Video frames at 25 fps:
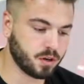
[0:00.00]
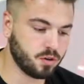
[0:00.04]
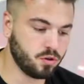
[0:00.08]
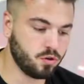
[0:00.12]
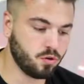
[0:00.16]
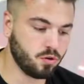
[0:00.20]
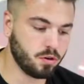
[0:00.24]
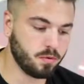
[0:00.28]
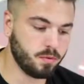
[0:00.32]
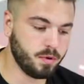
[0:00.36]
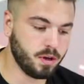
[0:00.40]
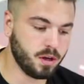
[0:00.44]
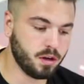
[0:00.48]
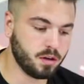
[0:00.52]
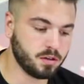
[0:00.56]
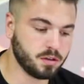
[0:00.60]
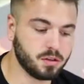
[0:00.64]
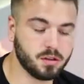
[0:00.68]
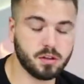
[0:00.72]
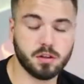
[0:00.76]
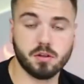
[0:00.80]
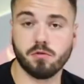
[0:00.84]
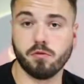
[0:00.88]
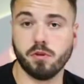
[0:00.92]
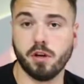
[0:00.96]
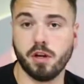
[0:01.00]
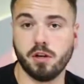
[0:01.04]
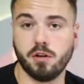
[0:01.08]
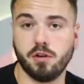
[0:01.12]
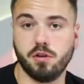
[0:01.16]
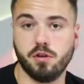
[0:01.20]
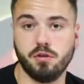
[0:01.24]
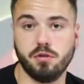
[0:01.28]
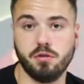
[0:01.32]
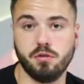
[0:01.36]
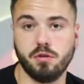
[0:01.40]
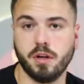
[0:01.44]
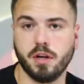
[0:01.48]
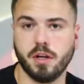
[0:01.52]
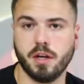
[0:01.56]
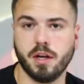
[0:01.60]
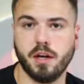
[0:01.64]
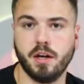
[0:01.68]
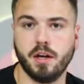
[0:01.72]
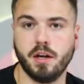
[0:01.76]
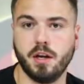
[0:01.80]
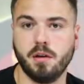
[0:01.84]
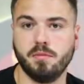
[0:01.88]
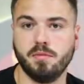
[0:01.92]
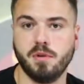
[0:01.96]
Doorbells, the Ring 2,
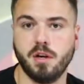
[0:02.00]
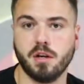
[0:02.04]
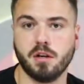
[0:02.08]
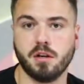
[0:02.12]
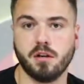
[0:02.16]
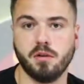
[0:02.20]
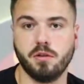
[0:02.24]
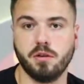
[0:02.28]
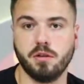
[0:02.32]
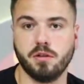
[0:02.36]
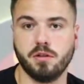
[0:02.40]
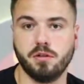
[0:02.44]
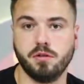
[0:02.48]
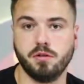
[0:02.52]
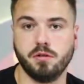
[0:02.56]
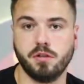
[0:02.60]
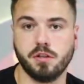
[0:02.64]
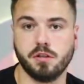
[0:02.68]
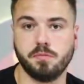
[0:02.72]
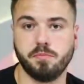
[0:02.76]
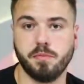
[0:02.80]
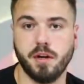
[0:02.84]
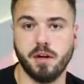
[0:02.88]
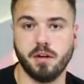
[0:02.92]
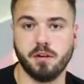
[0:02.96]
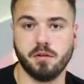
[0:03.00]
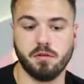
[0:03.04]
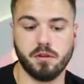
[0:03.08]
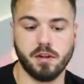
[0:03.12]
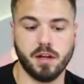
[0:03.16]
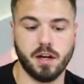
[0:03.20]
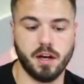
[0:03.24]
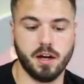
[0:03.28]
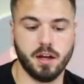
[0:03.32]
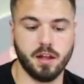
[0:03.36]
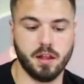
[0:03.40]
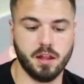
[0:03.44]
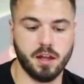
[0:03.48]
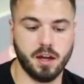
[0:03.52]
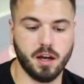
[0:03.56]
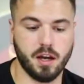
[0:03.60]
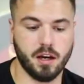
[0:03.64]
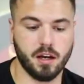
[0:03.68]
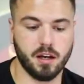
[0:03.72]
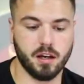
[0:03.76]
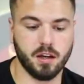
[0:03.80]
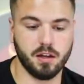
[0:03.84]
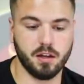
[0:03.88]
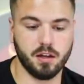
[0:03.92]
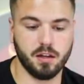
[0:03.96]
again, I'm not going to dismantle that.
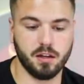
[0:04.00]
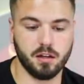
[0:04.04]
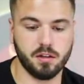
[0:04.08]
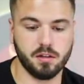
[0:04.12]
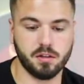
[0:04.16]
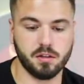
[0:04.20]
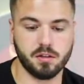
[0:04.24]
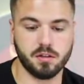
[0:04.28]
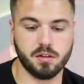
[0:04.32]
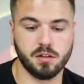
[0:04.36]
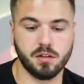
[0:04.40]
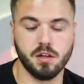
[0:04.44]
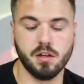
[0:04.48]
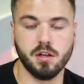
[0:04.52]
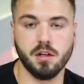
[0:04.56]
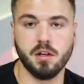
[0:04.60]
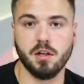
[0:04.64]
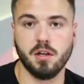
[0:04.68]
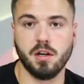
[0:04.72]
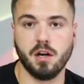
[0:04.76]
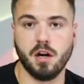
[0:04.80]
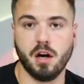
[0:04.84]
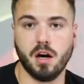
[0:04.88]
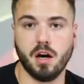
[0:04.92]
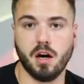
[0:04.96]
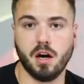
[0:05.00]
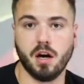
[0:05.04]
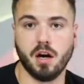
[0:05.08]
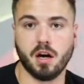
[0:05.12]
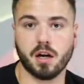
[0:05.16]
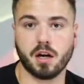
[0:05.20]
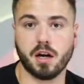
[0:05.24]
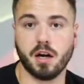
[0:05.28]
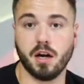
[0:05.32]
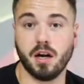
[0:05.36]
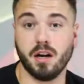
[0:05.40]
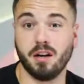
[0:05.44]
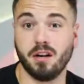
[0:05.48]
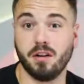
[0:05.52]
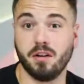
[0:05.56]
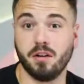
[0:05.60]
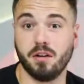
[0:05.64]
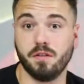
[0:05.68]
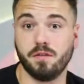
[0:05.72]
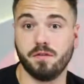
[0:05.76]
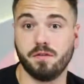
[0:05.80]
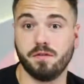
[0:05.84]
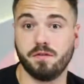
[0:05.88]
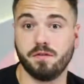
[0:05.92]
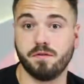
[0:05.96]
That is kind
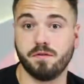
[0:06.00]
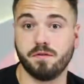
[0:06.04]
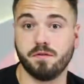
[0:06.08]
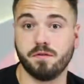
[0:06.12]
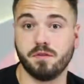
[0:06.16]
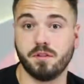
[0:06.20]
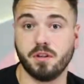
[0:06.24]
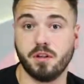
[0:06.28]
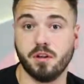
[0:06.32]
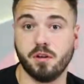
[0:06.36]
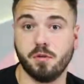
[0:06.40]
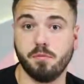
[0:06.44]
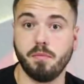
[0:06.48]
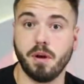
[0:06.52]
of, you know,